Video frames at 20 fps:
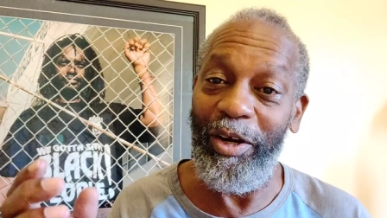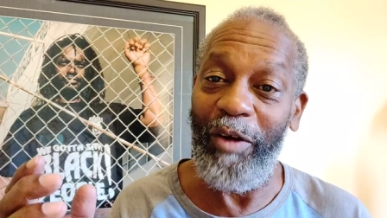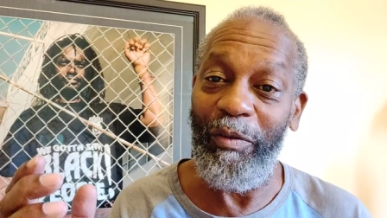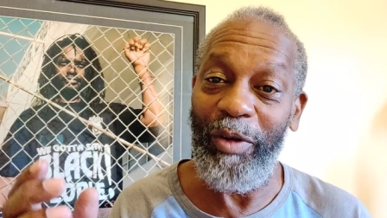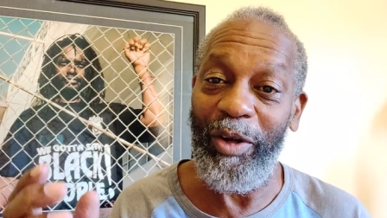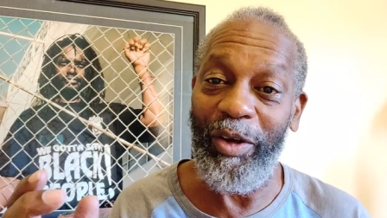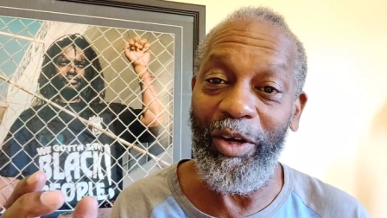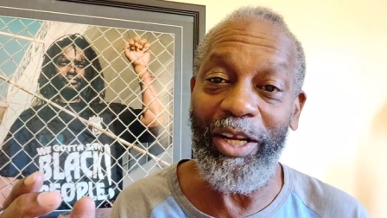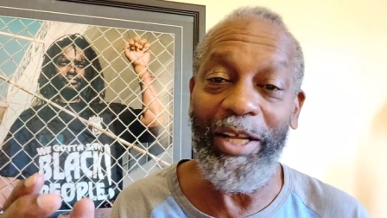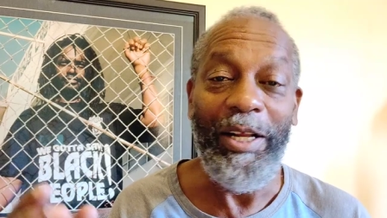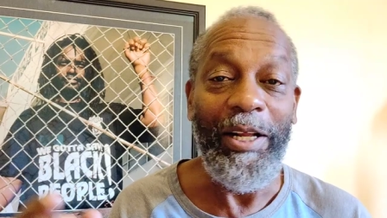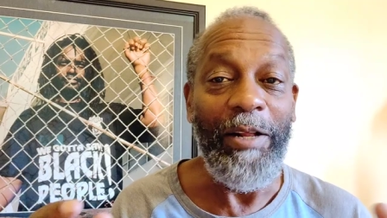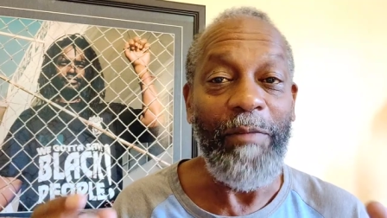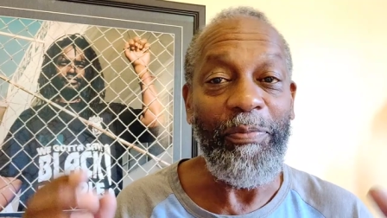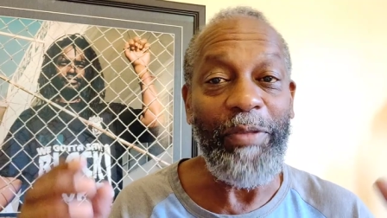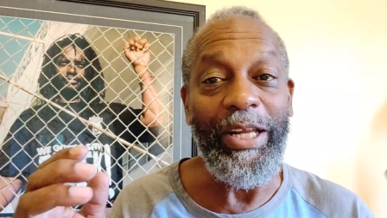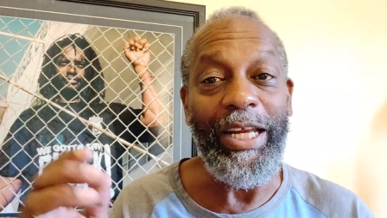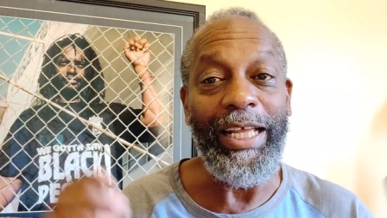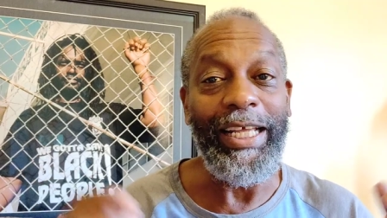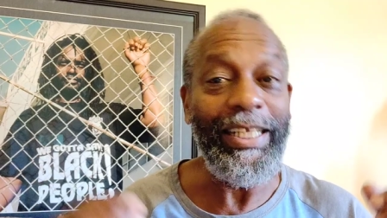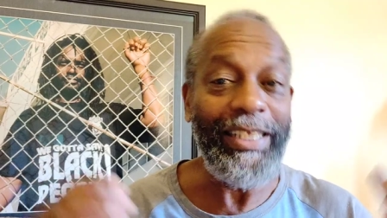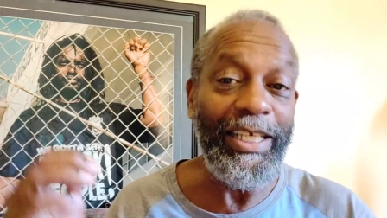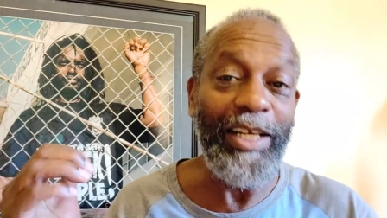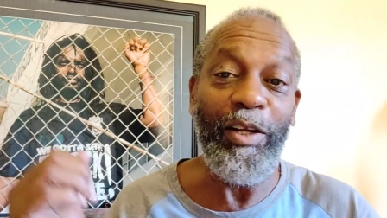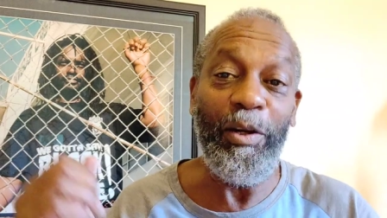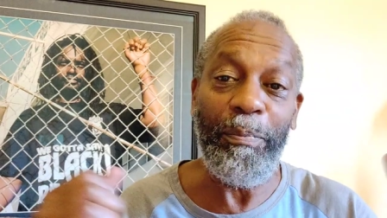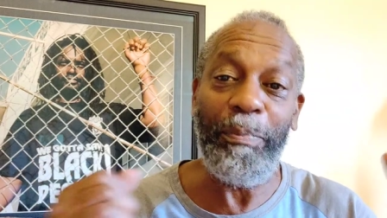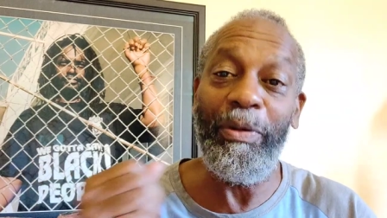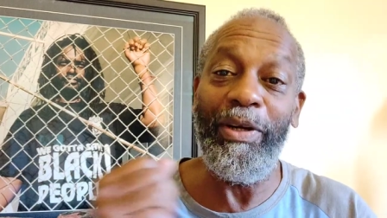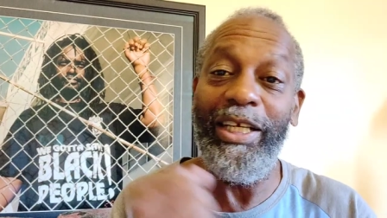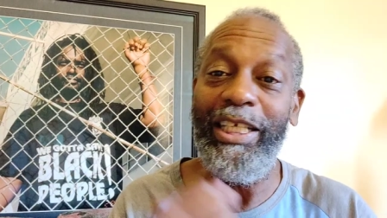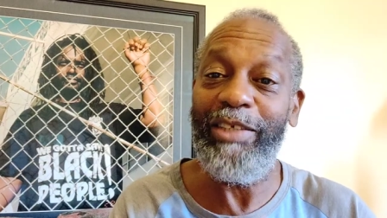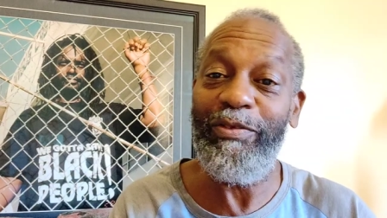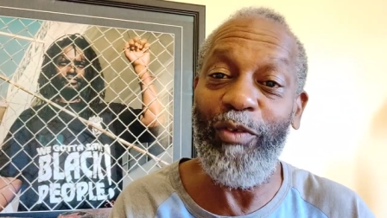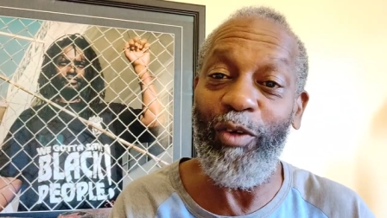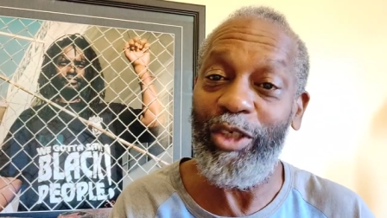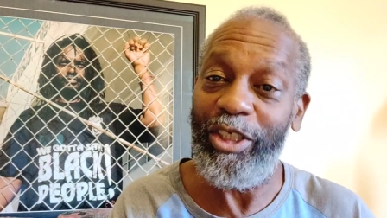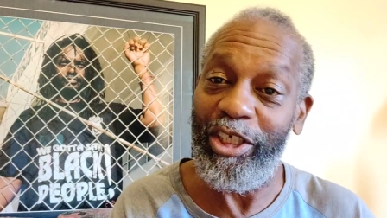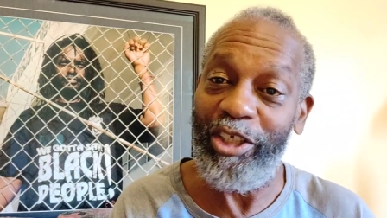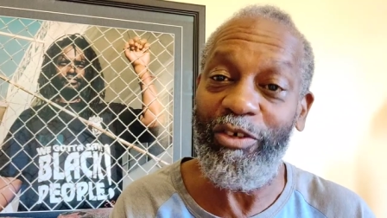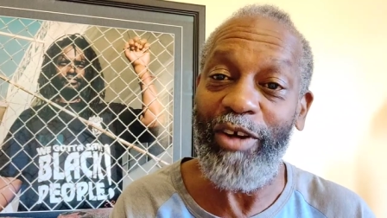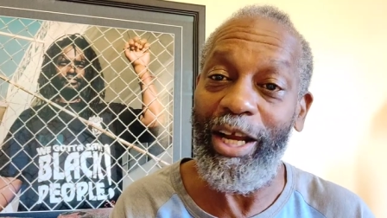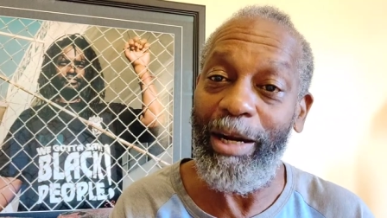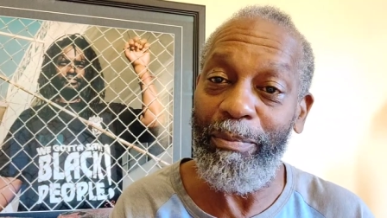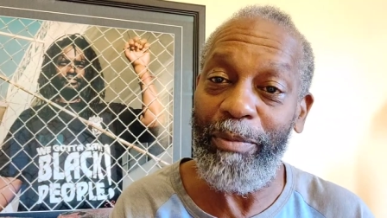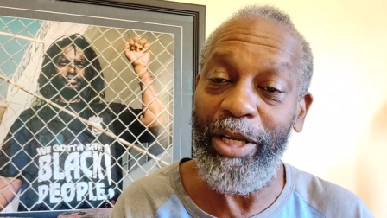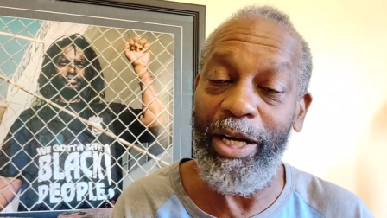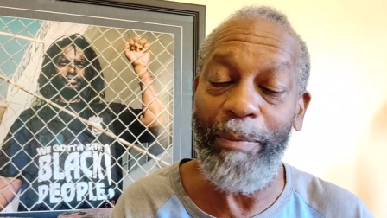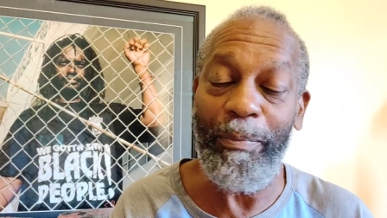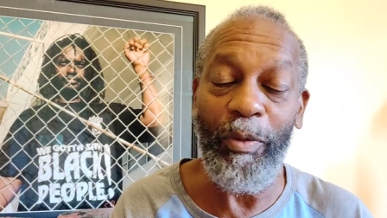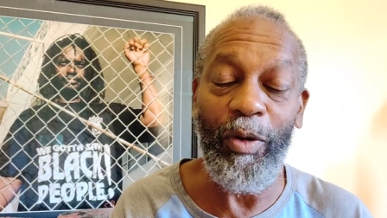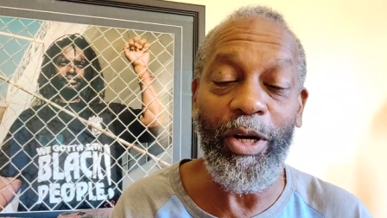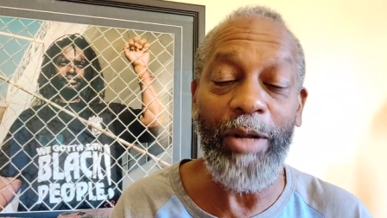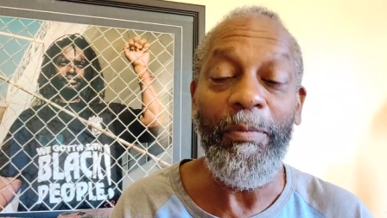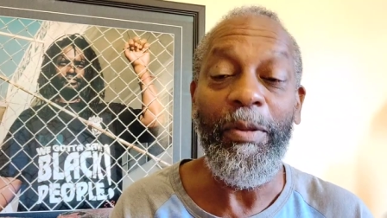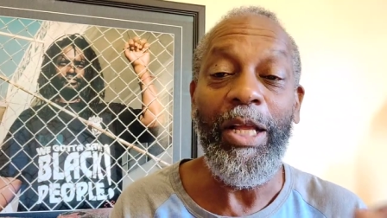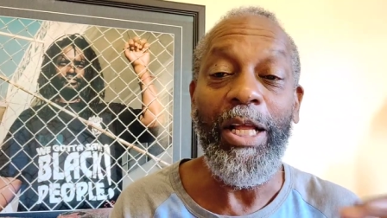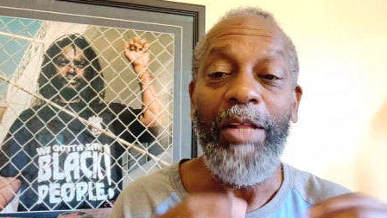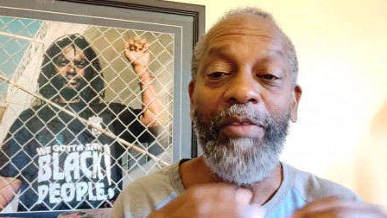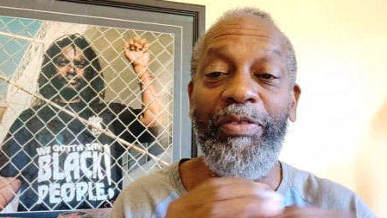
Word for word: You know, we go. Then they get their little police force and try okay. to beat up on them.